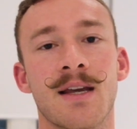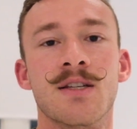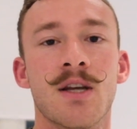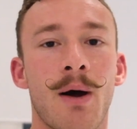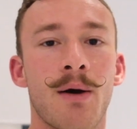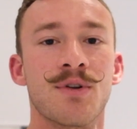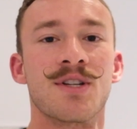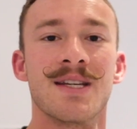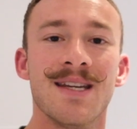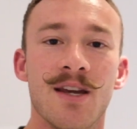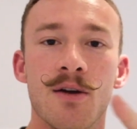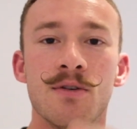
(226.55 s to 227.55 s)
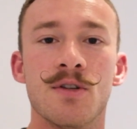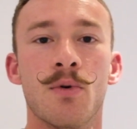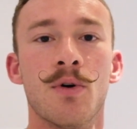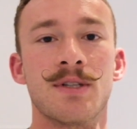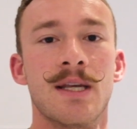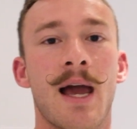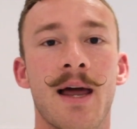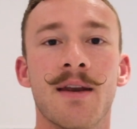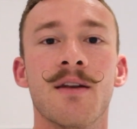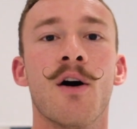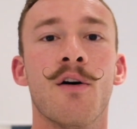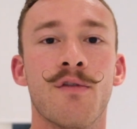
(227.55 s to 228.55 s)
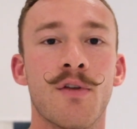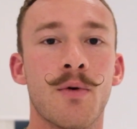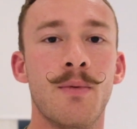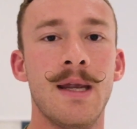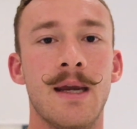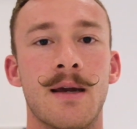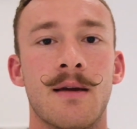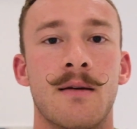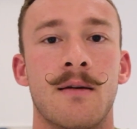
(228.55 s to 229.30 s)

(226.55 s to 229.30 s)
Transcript: So I will see you towards the end of the week.